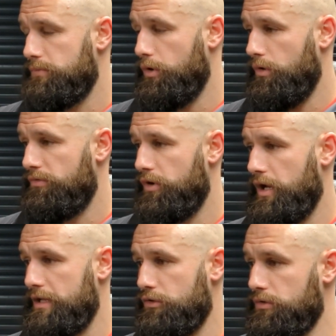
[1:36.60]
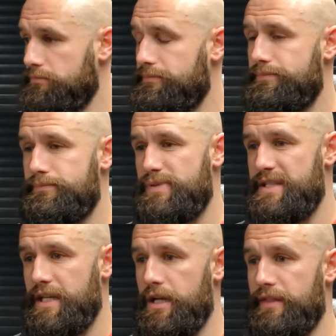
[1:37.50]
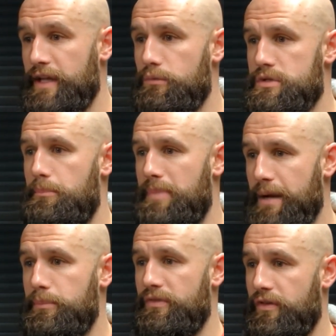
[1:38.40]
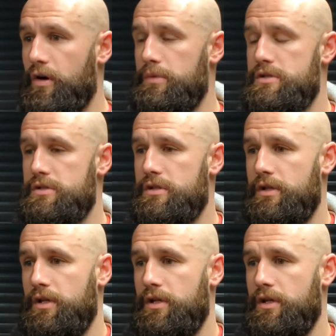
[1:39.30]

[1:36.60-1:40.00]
Overall, I don't particularly think it was a bad performance.